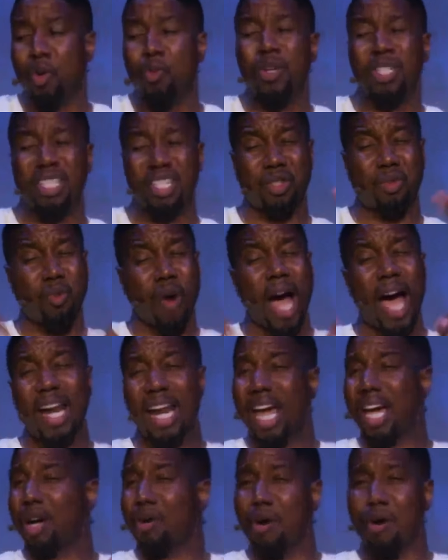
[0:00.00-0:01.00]
which is why
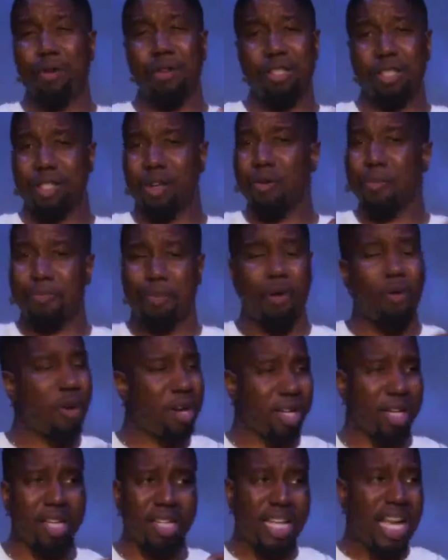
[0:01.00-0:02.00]
that quote is so
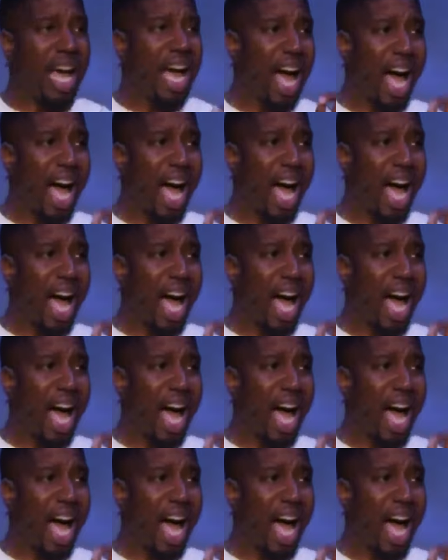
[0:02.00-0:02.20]
poignant.